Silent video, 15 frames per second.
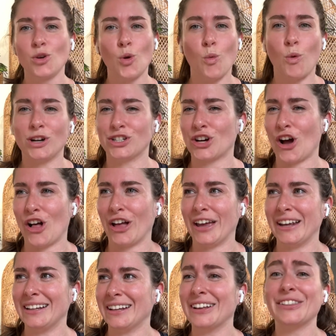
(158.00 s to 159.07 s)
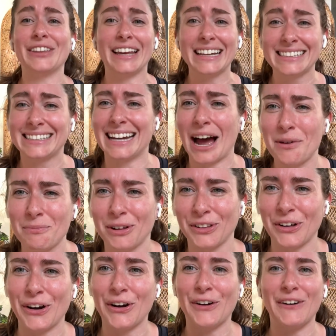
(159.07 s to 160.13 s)
links down
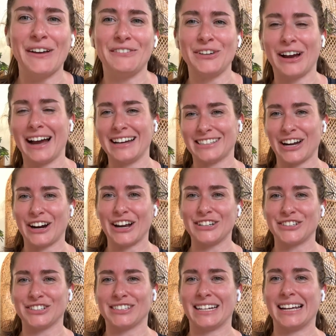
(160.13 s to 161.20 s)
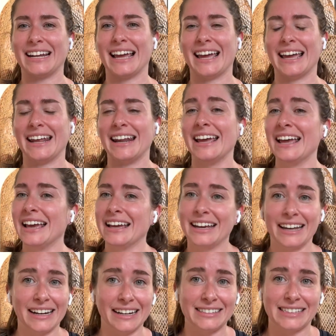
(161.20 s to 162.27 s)
below if you guys are interested in
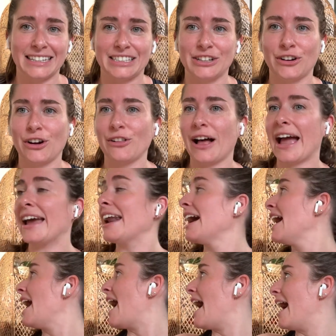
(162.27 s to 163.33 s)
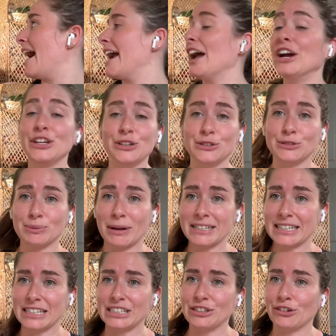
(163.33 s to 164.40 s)
getting a Sansi grow light. I use my
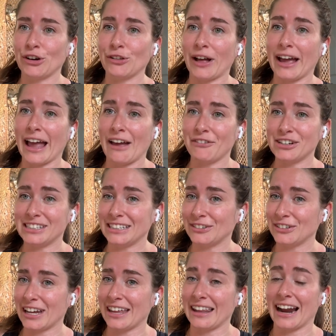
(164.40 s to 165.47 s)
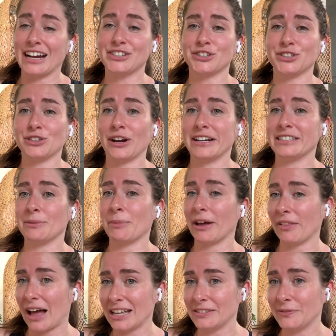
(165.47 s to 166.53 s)
Sansi grow light every single day that I showed you guys in my
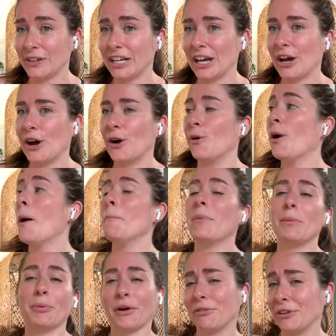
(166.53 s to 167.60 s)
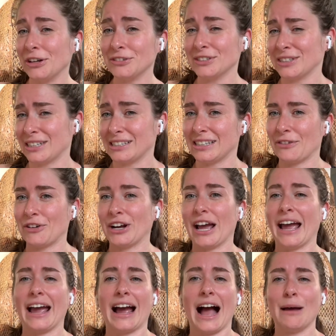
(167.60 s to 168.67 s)
last video. My boyfriend uses his every
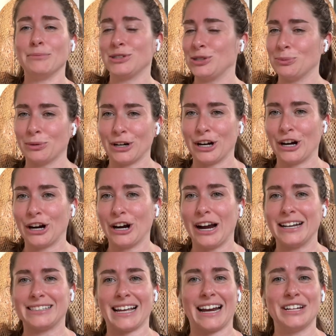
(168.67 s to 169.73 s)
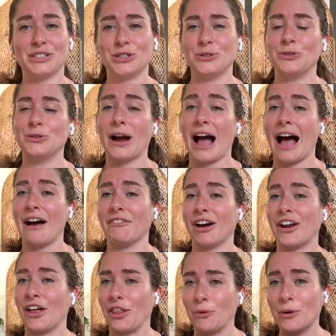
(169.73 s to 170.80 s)
day. I'm super excited to have
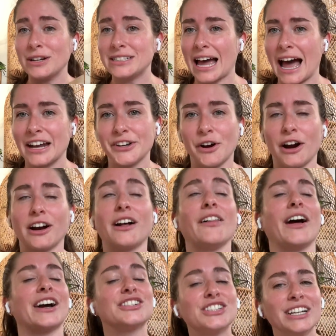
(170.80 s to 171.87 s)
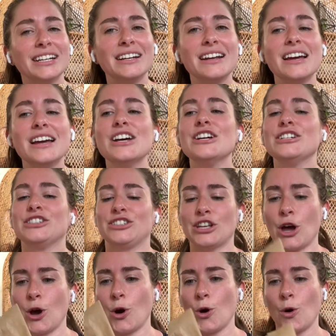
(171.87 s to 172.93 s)
another one to add to our collection.
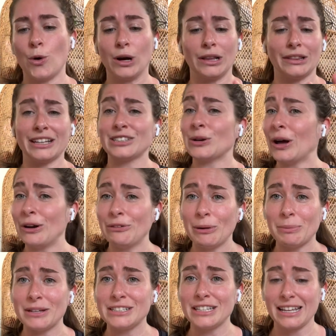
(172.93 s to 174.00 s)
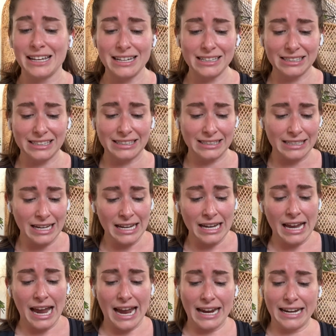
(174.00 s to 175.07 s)
So let's go ahead and rip into this
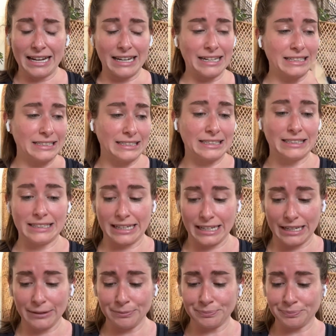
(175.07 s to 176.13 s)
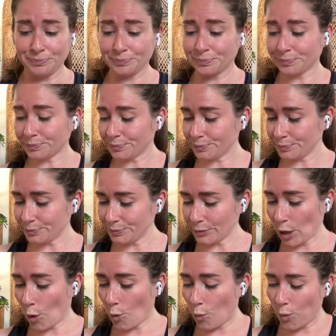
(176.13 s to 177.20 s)
and see
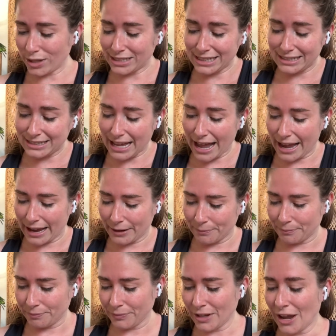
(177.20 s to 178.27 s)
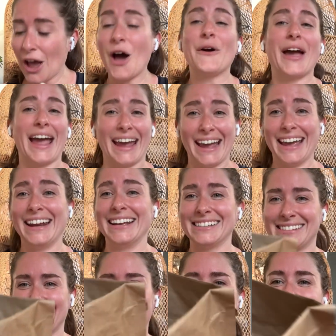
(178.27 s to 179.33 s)
what's inside. Okay, it is
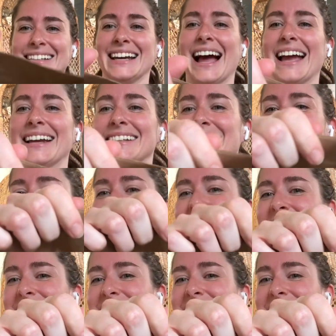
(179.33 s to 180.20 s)
Sansi. I can see the